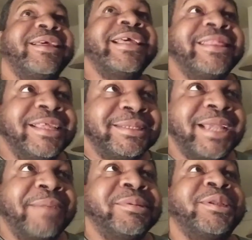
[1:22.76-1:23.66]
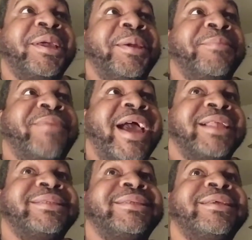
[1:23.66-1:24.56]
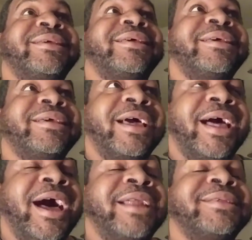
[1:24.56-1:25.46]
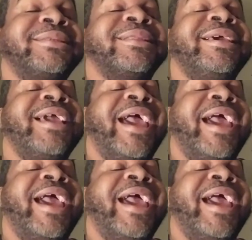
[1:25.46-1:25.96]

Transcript: this episode of Impact honestly